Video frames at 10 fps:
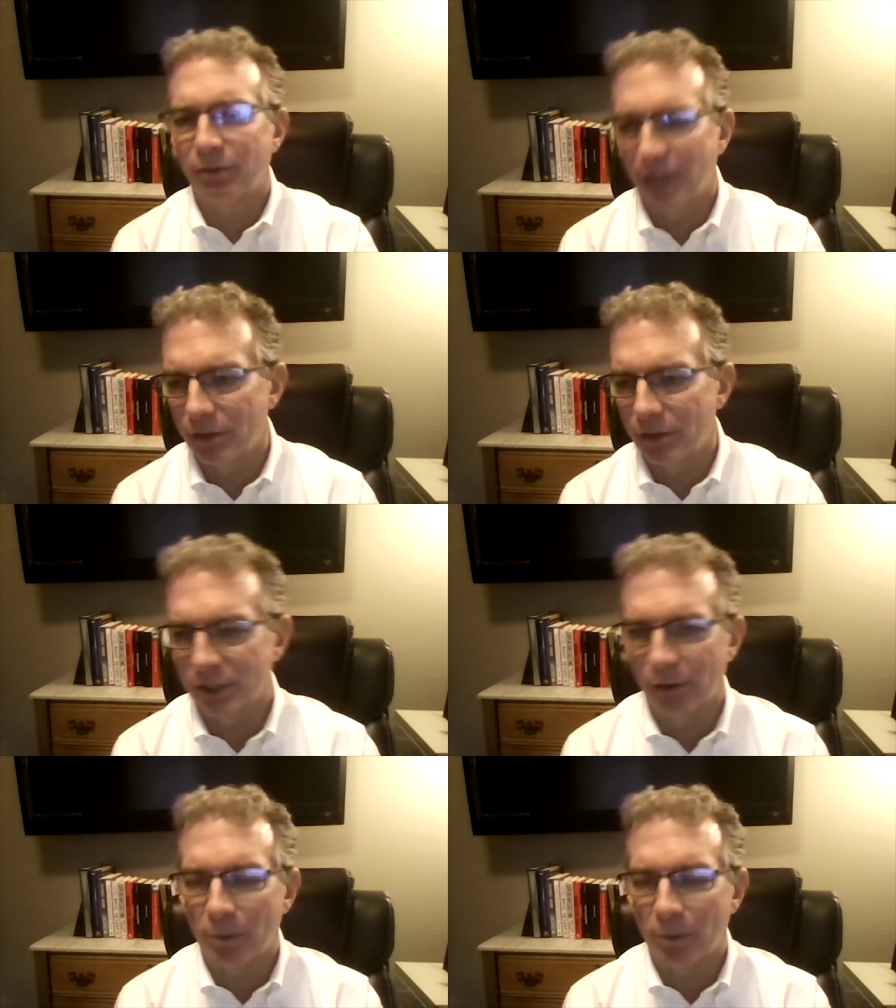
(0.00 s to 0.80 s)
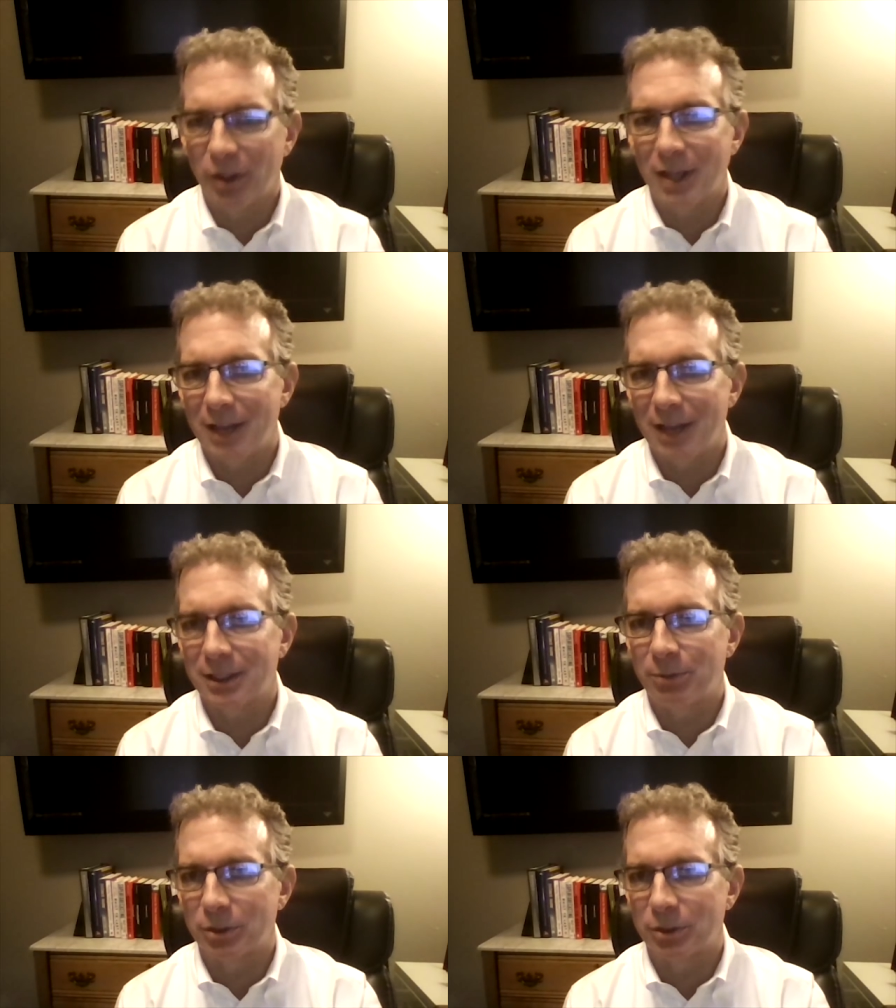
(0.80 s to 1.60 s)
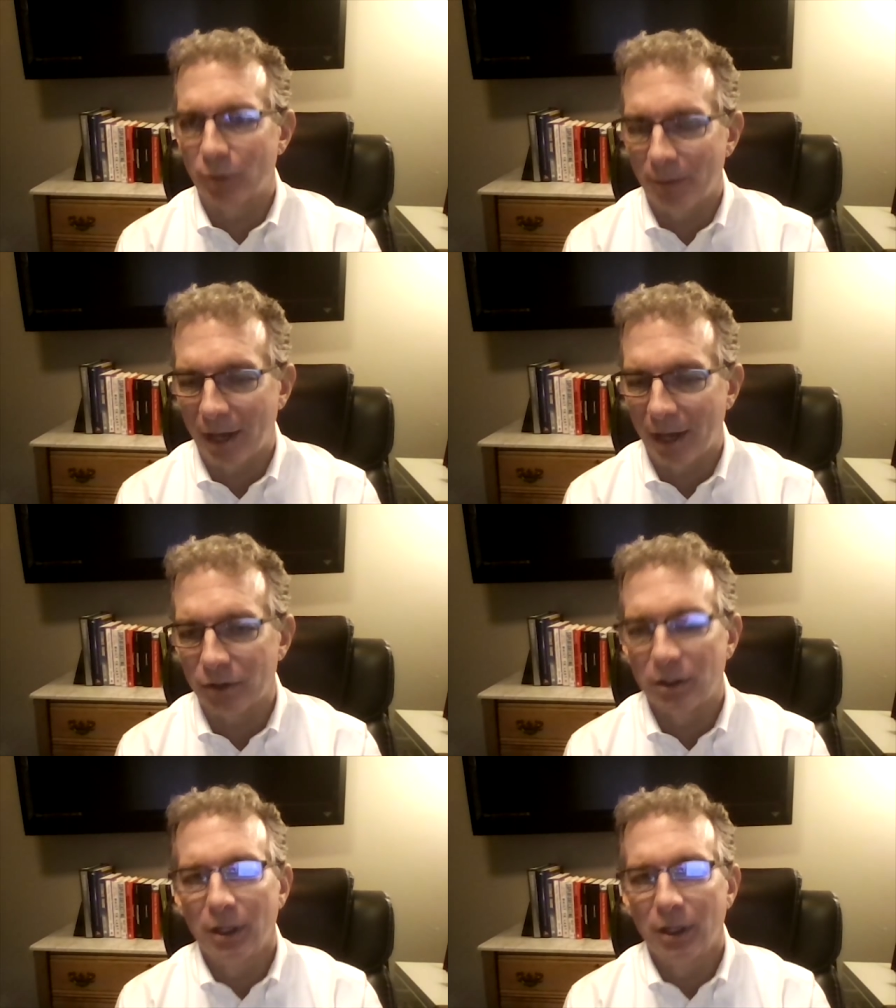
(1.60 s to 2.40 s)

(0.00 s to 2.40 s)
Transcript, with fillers: flavors of it, but the concept is what matters.